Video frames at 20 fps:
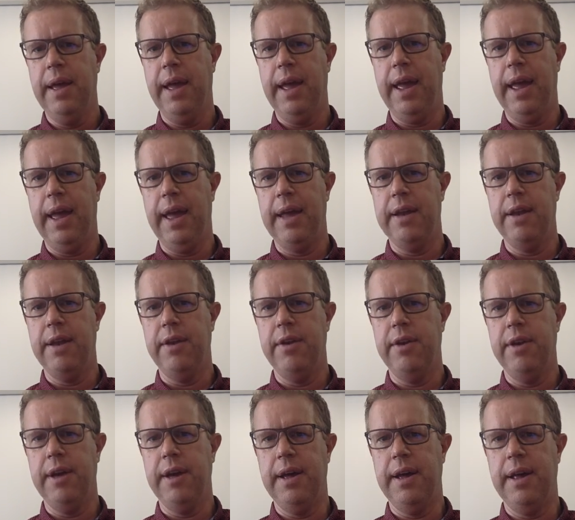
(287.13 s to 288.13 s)
And
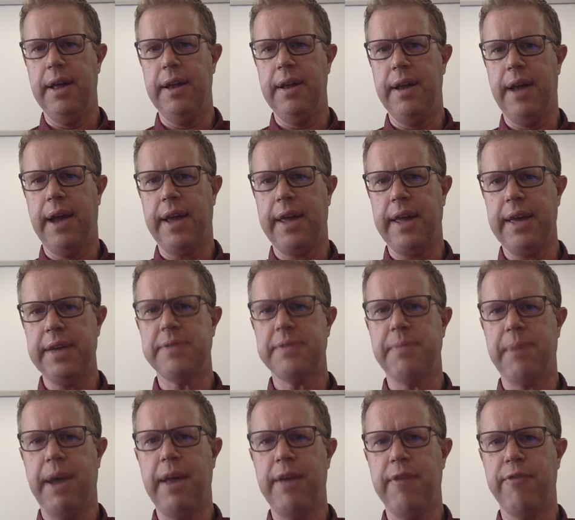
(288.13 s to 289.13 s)
I guess
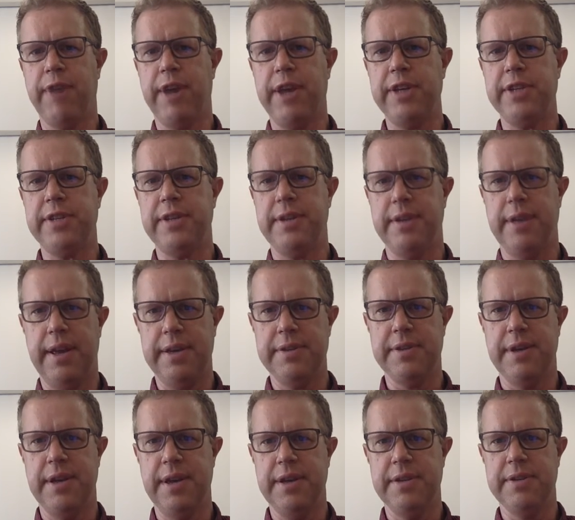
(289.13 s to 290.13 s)
my advice as
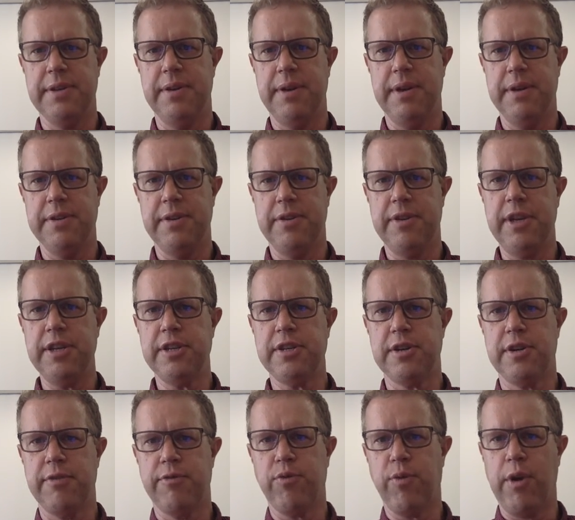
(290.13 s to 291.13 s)
a
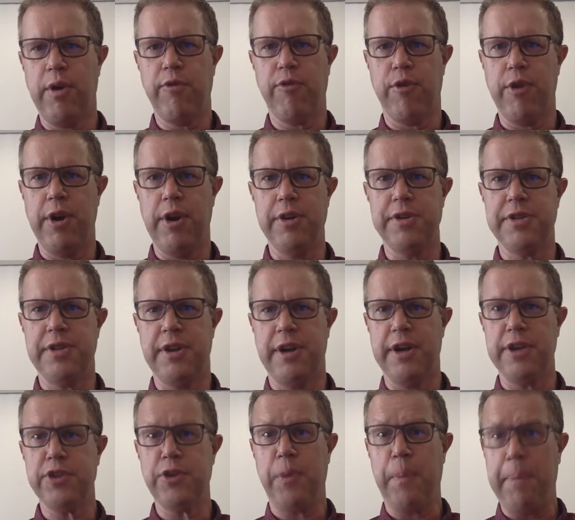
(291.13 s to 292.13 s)
teacher of 24 years and then
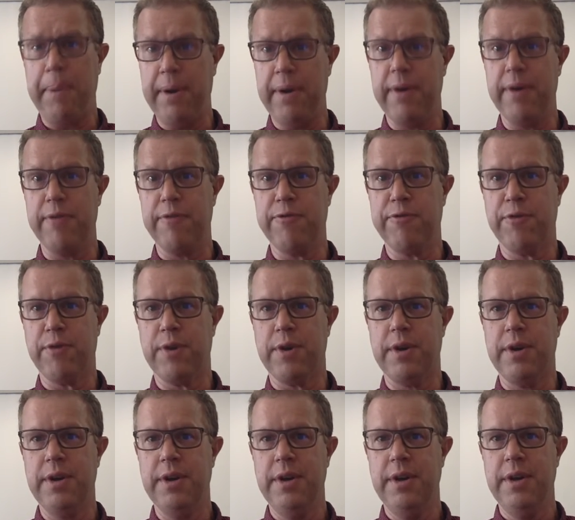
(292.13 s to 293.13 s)
also a parent of 4
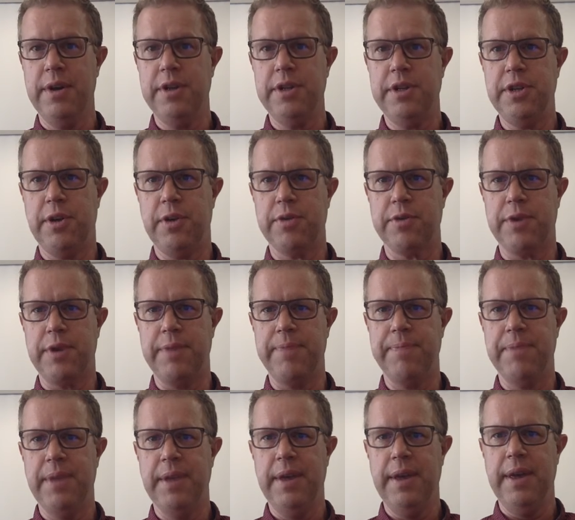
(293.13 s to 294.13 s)
children
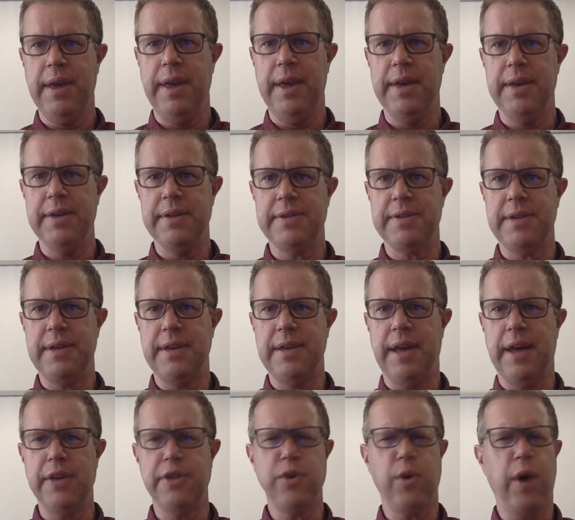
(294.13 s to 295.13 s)
is
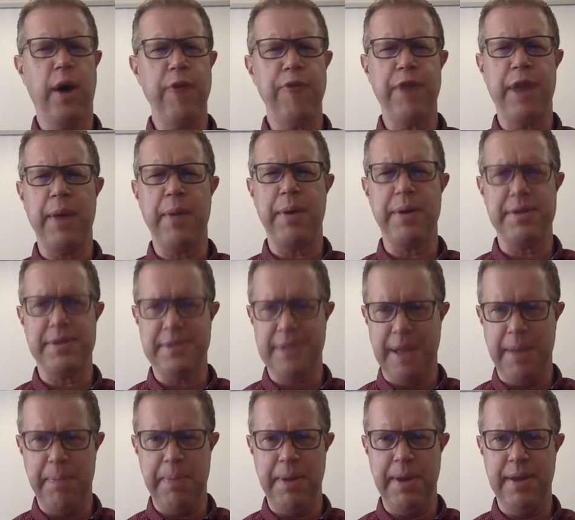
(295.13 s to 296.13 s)
so often I want to
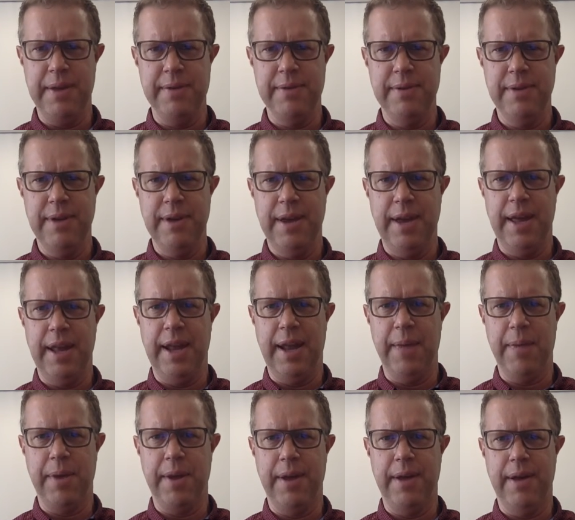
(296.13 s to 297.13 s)
step in and I
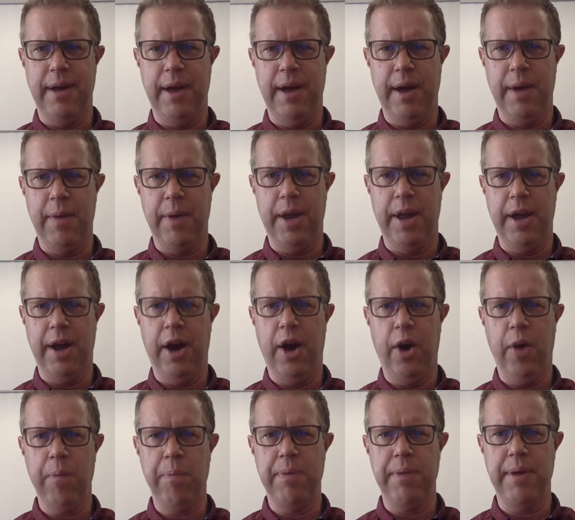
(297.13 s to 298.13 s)
want to
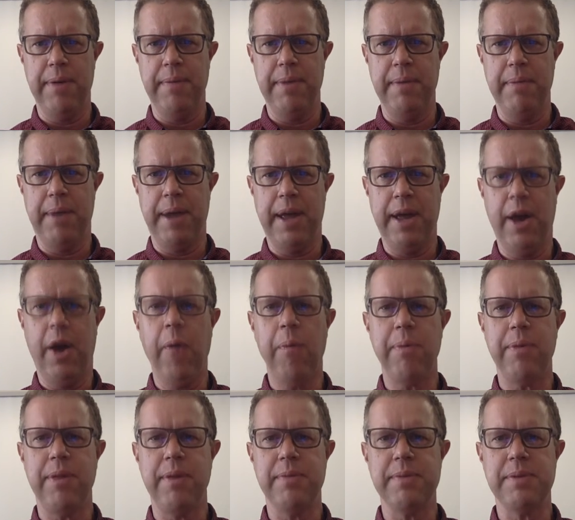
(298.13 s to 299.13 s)
help them. And by
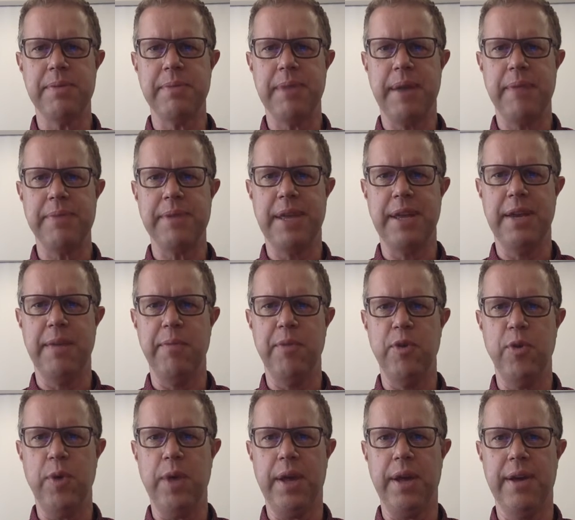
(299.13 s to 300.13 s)
helping them, sometimes I end up
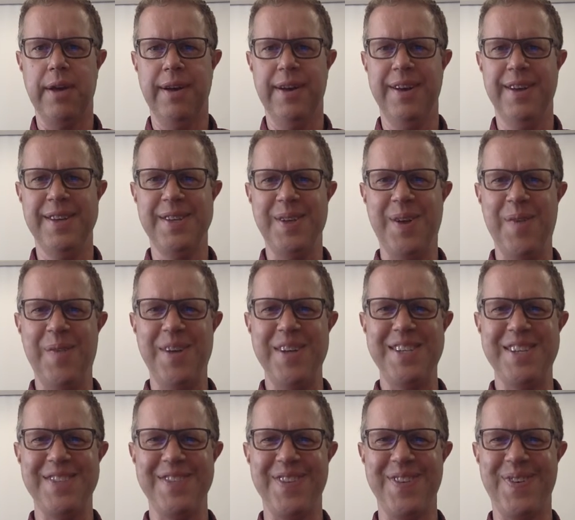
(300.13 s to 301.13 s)
doing so
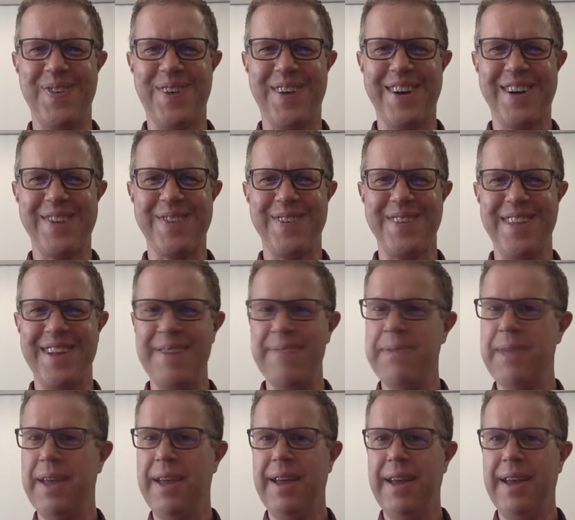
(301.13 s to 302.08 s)
much of the work for them,